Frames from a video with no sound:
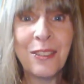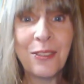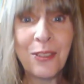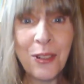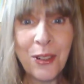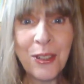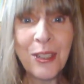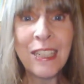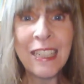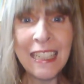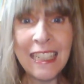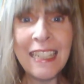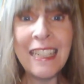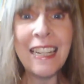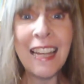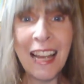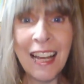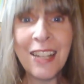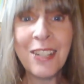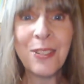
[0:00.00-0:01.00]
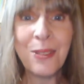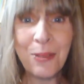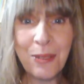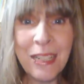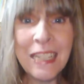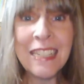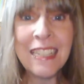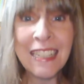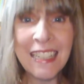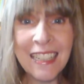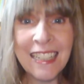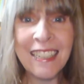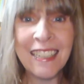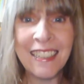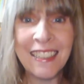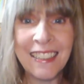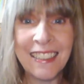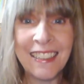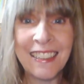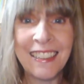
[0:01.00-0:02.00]
for he has risen."
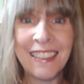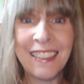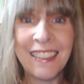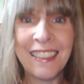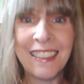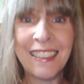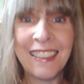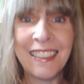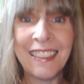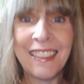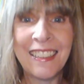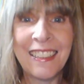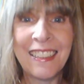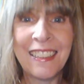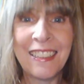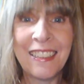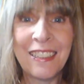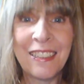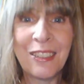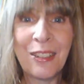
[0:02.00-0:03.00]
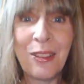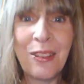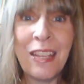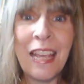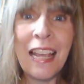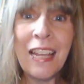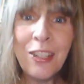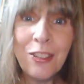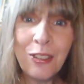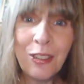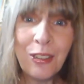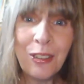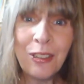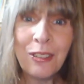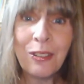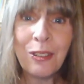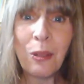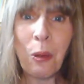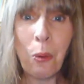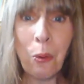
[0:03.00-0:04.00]
So the angel
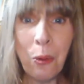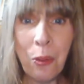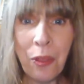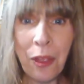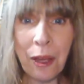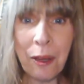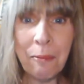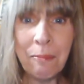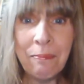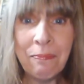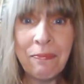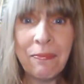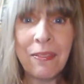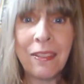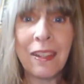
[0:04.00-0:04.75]
told them,